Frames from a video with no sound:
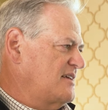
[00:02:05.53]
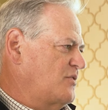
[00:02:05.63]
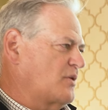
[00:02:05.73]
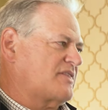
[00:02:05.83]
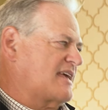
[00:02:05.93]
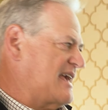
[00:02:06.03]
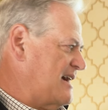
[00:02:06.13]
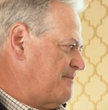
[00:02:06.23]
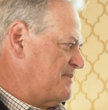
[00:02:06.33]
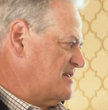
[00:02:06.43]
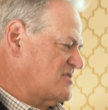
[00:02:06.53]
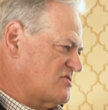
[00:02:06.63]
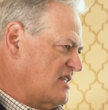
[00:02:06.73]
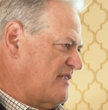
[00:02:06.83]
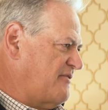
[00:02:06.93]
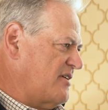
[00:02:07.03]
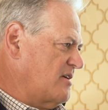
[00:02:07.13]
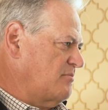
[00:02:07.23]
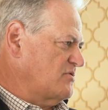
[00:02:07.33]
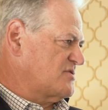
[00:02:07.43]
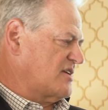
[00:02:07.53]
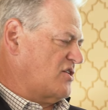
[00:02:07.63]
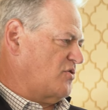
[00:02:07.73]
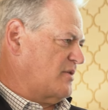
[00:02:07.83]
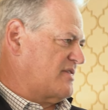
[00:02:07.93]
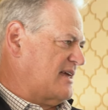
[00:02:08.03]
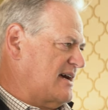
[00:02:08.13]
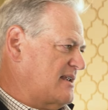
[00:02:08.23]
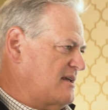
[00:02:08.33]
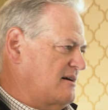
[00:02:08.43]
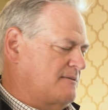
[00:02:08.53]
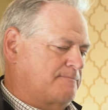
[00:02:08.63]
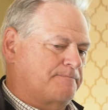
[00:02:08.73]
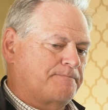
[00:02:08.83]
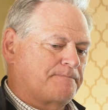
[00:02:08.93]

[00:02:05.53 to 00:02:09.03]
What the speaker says: what the cap is. There's a lot of variables that go with that. We